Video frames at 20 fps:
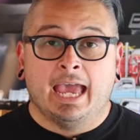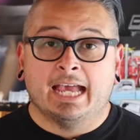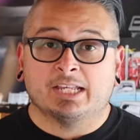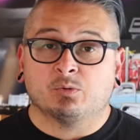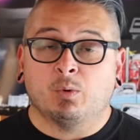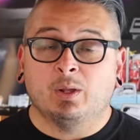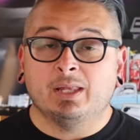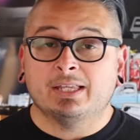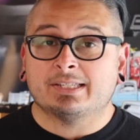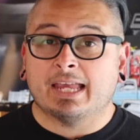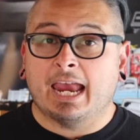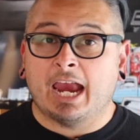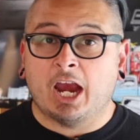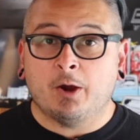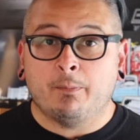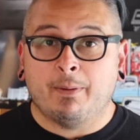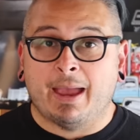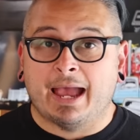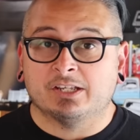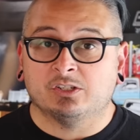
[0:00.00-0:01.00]
as well as
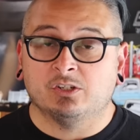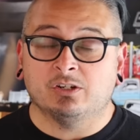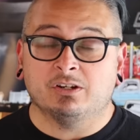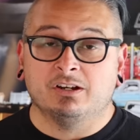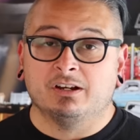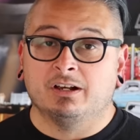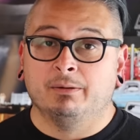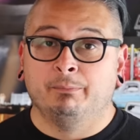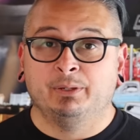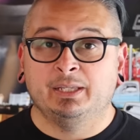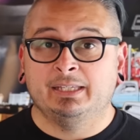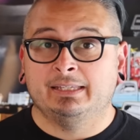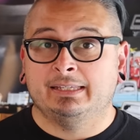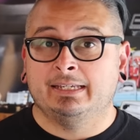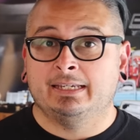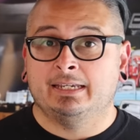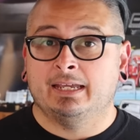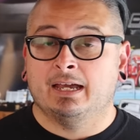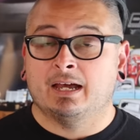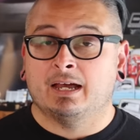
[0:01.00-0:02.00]
airbags. You can
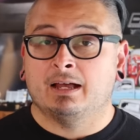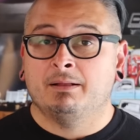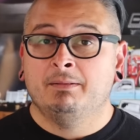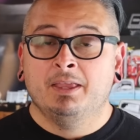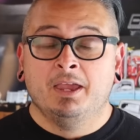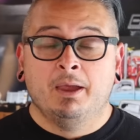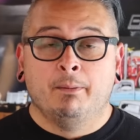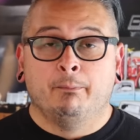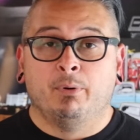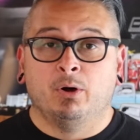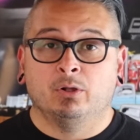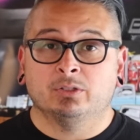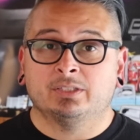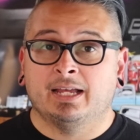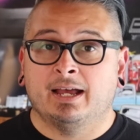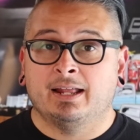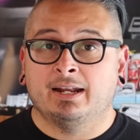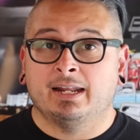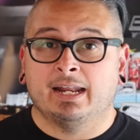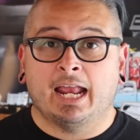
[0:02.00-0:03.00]
completely
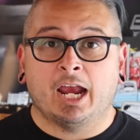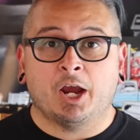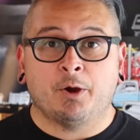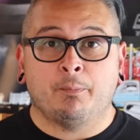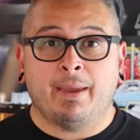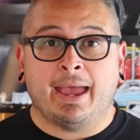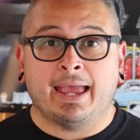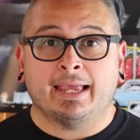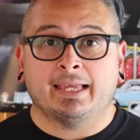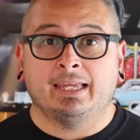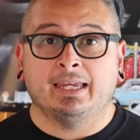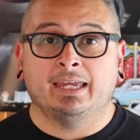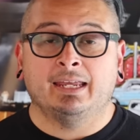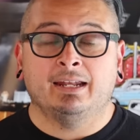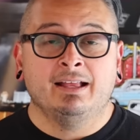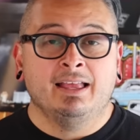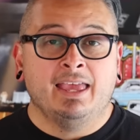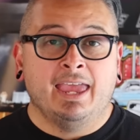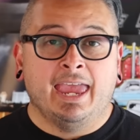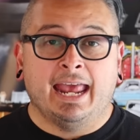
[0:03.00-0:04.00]
bolt on an airbag
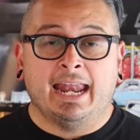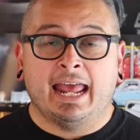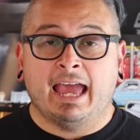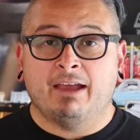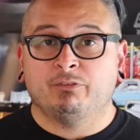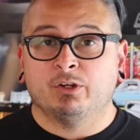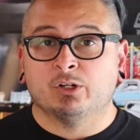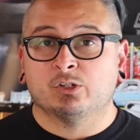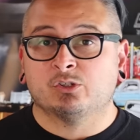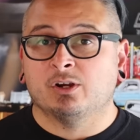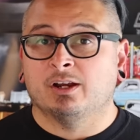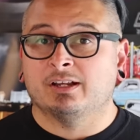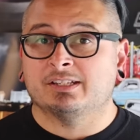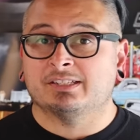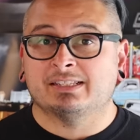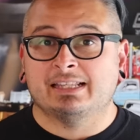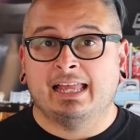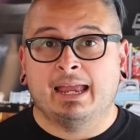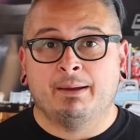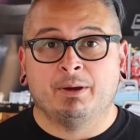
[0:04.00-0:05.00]
kit and have your truck
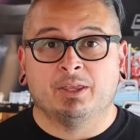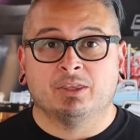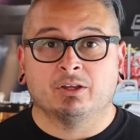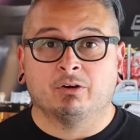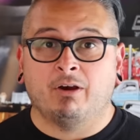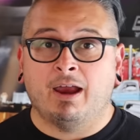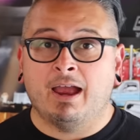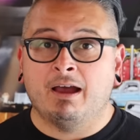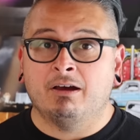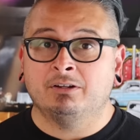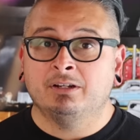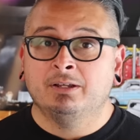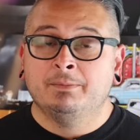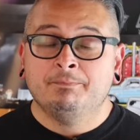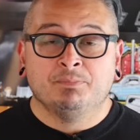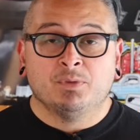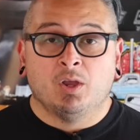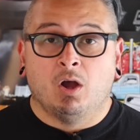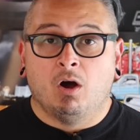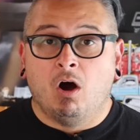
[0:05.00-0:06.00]
slam on the ground
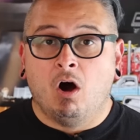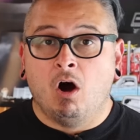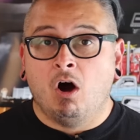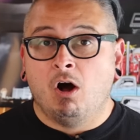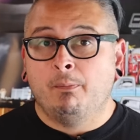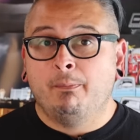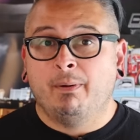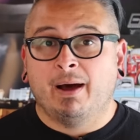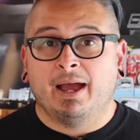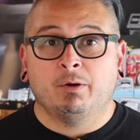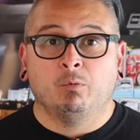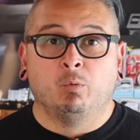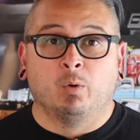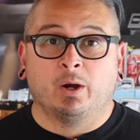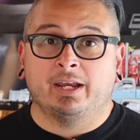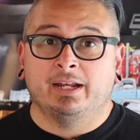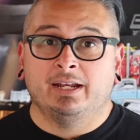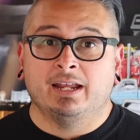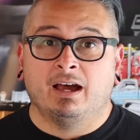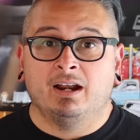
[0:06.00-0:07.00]
all by
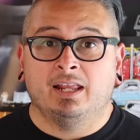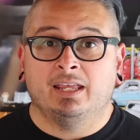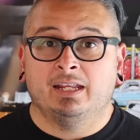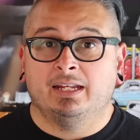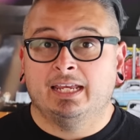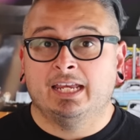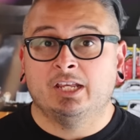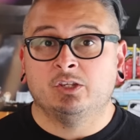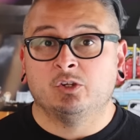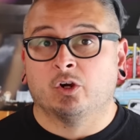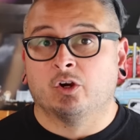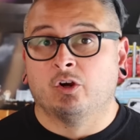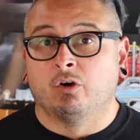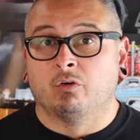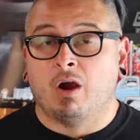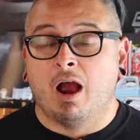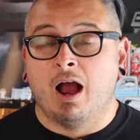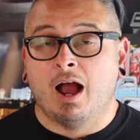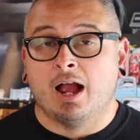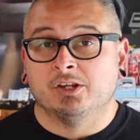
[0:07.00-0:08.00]
working on it in your
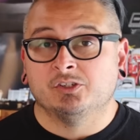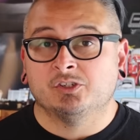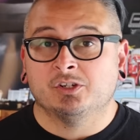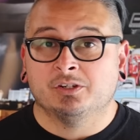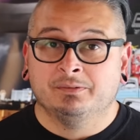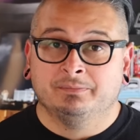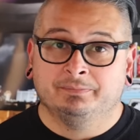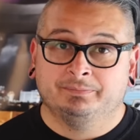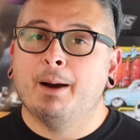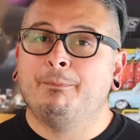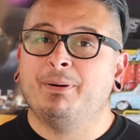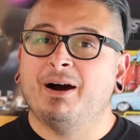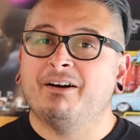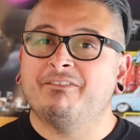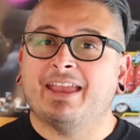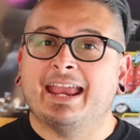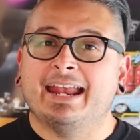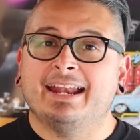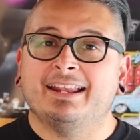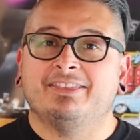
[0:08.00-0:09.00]
garage.
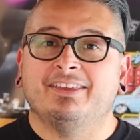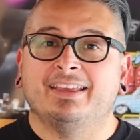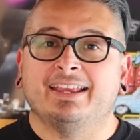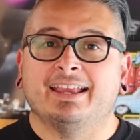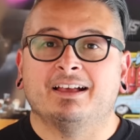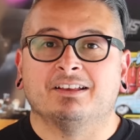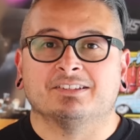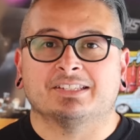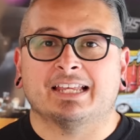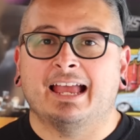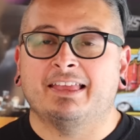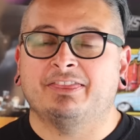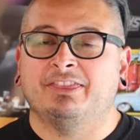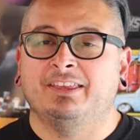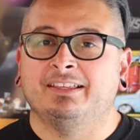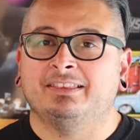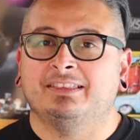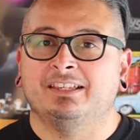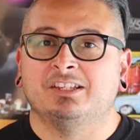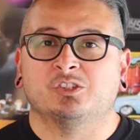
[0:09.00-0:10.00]
Above anything else, I
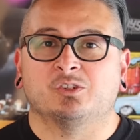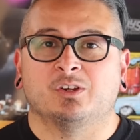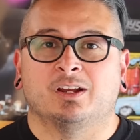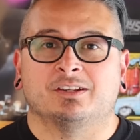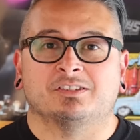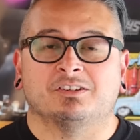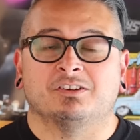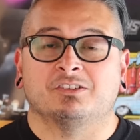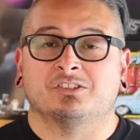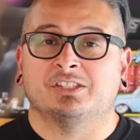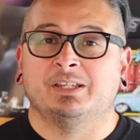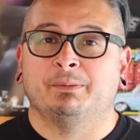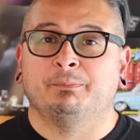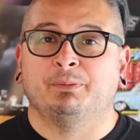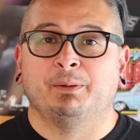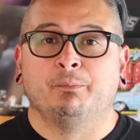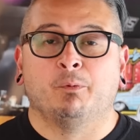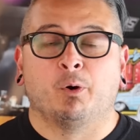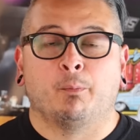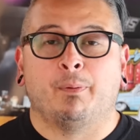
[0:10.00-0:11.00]
think these trucks are
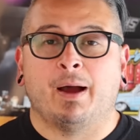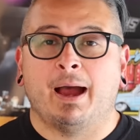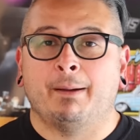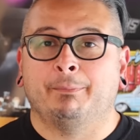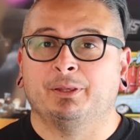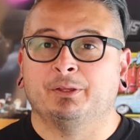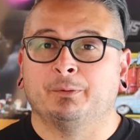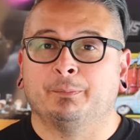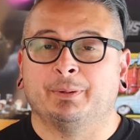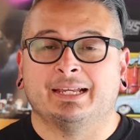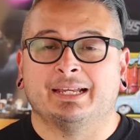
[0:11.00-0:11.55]
simply more popular